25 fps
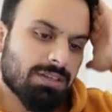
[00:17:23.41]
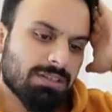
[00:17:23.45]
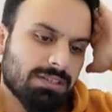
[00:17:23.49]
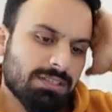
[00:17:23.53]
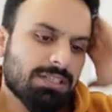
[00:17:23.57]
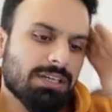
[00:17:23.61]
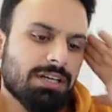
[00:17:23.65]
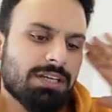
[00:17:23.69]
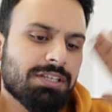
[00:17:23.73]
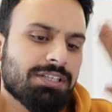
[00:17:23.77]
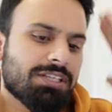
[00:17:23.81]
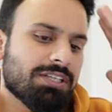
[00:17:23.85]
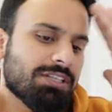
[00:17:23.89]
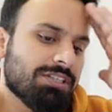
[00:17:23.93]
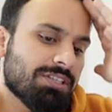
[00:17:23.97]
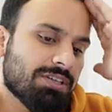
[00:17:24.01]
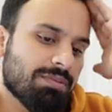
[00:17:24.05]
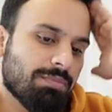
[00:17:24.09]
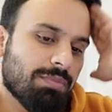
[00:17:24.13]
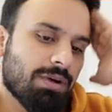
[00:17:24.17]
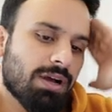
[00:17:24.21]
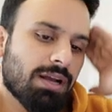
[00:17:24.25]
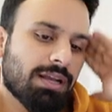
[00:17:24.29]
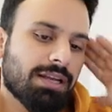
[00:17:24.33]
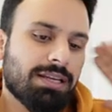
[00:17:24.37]
search engine
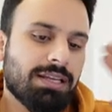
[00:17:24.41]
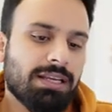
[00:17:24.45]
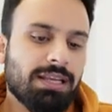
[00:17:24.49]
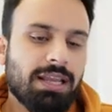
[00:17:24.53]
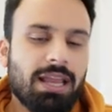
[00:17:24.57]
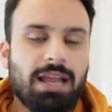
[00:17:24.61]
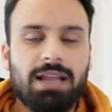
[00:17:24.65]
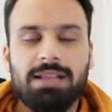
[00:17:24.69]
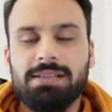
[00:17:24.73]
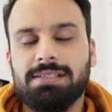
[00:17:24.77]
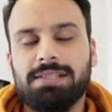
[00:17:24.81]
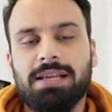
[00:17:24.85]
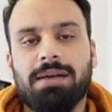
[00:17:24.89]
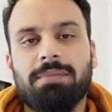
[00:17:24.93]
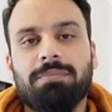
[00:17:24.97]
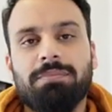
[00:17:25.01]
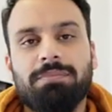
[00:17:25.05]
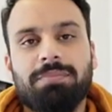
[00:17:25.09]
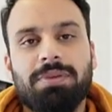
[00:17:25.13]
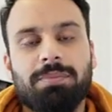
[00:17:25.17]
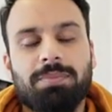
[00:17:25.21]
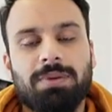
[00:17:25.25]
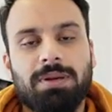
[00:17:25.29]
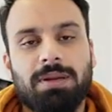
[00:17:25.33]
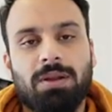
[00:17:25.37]
marketing and some
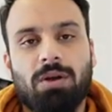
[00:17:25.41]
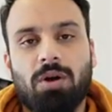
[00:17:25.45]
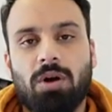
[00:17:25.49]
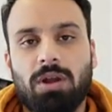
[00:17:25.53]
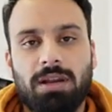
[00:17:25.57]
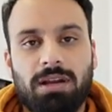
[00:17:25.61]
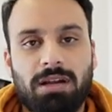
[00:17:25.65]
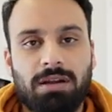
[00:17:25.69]
people call